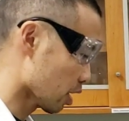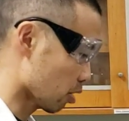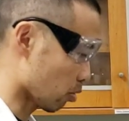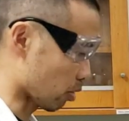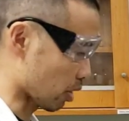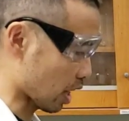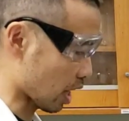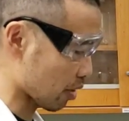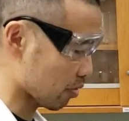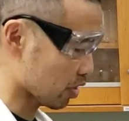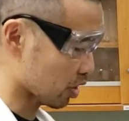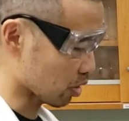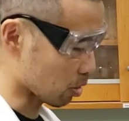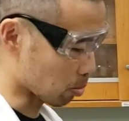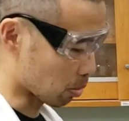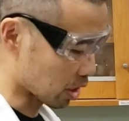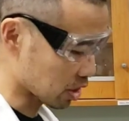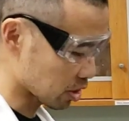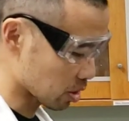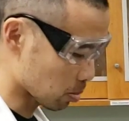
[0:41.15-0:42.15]
We have here a
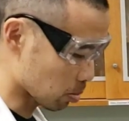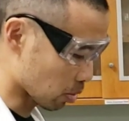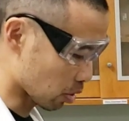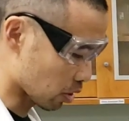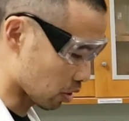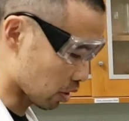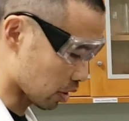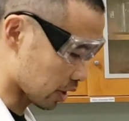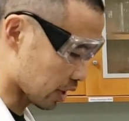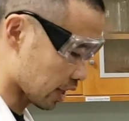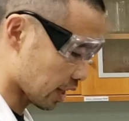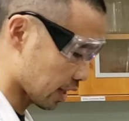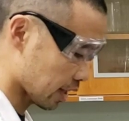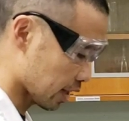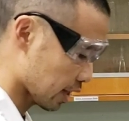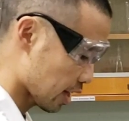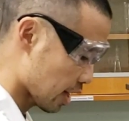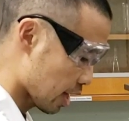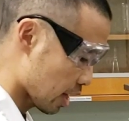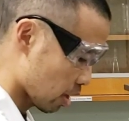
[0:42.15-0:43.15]
Bunsen burner again.
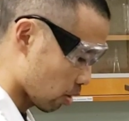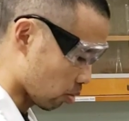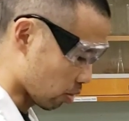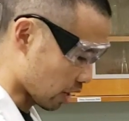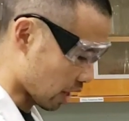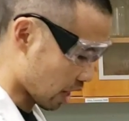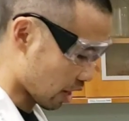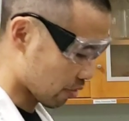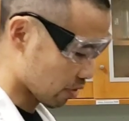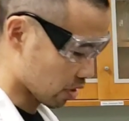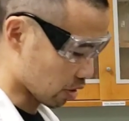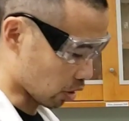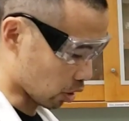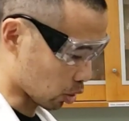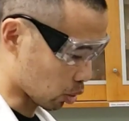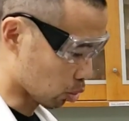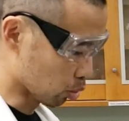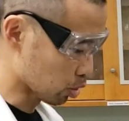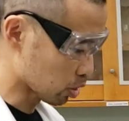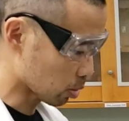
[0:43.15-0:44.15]
We have here a
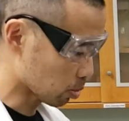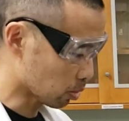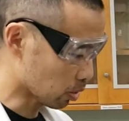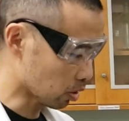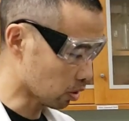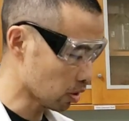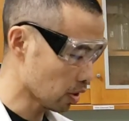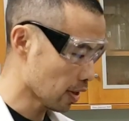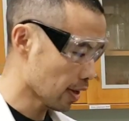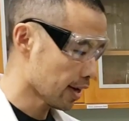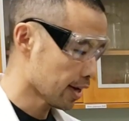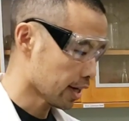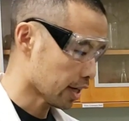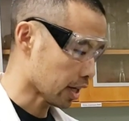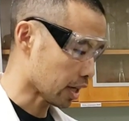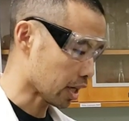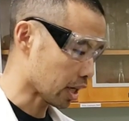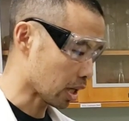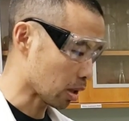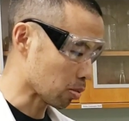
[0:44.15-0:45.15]
crucible.
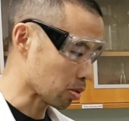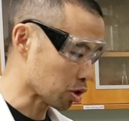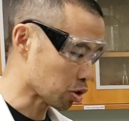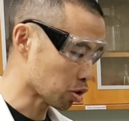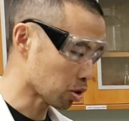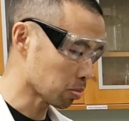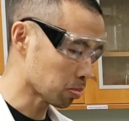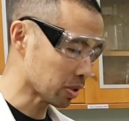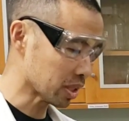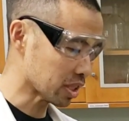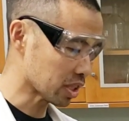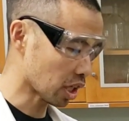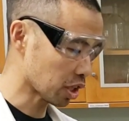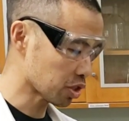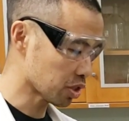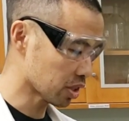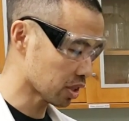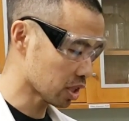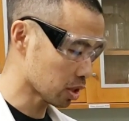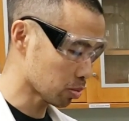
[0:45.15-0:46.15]
We shouldn't be
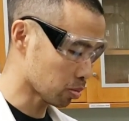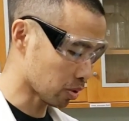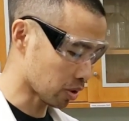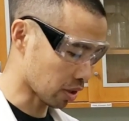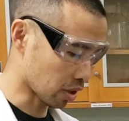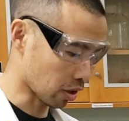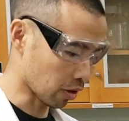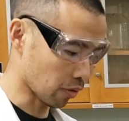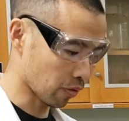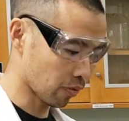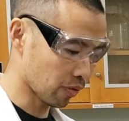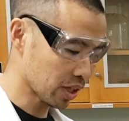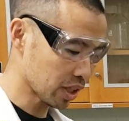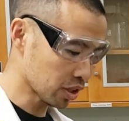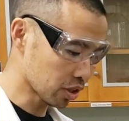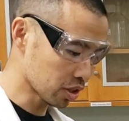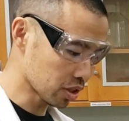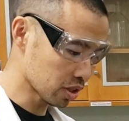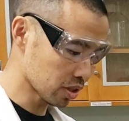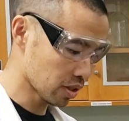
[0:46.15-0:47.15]
touching this with our
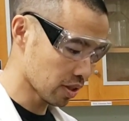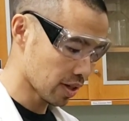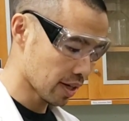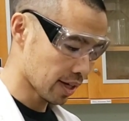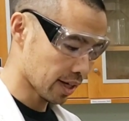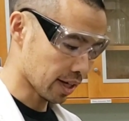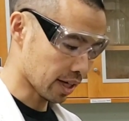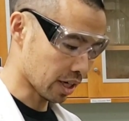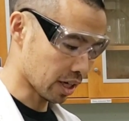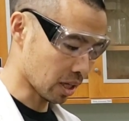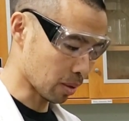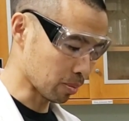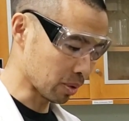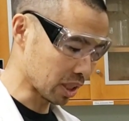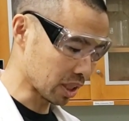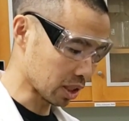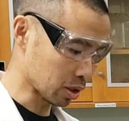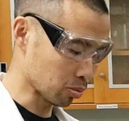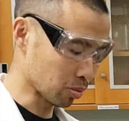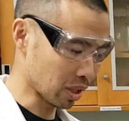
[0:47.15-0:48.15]
fingers
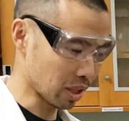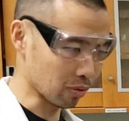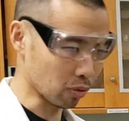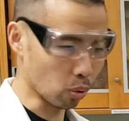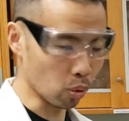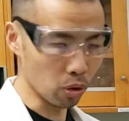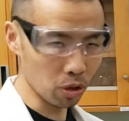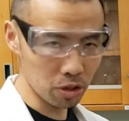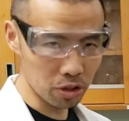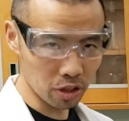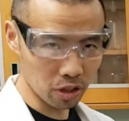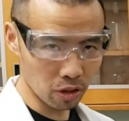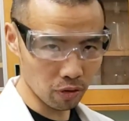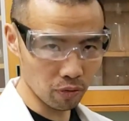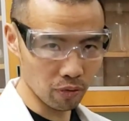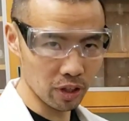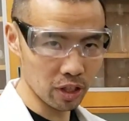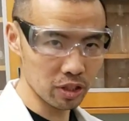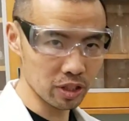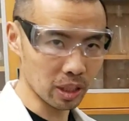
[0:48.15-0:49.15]
because we have oils on our
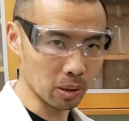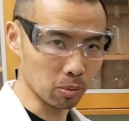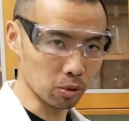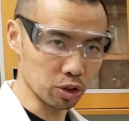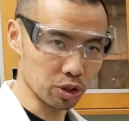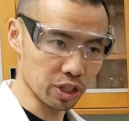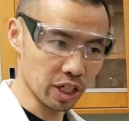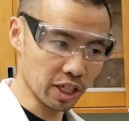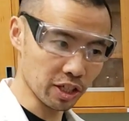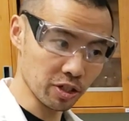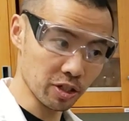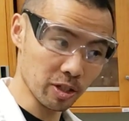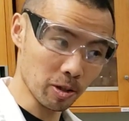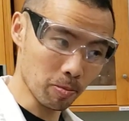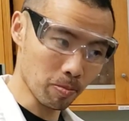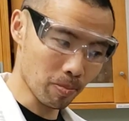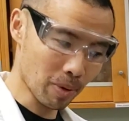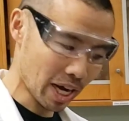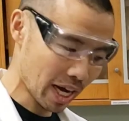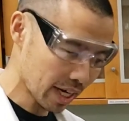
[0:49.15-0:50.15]
fingers that will change the
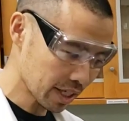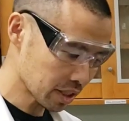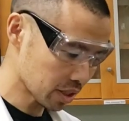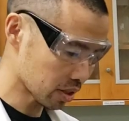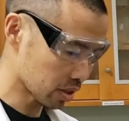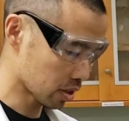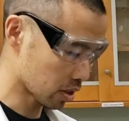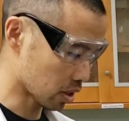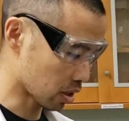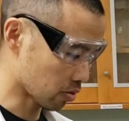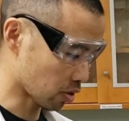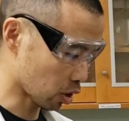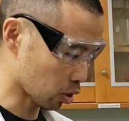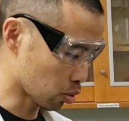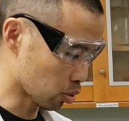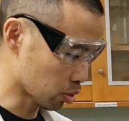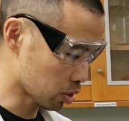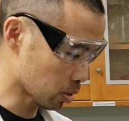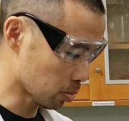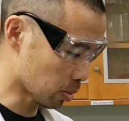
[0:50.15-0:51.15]
mass of our
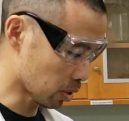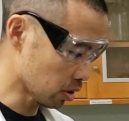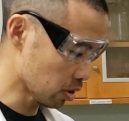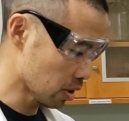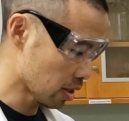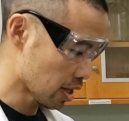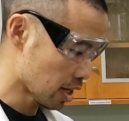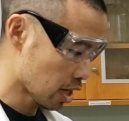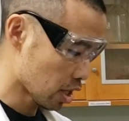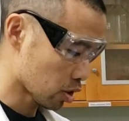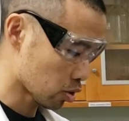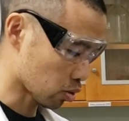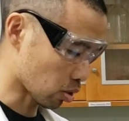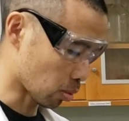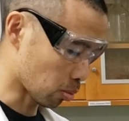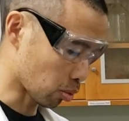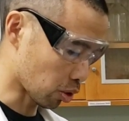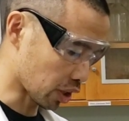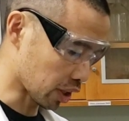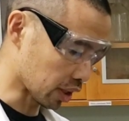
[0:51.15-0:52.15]
crucible. So I'm
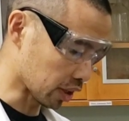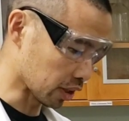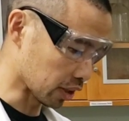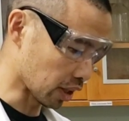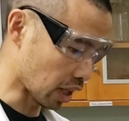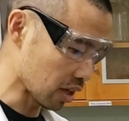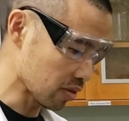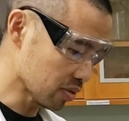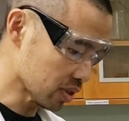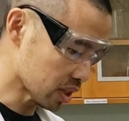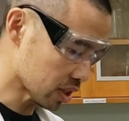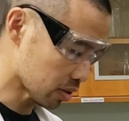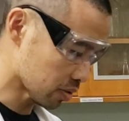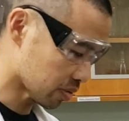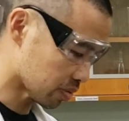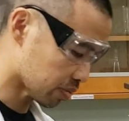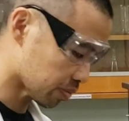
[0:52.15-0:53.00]
wearing gloves.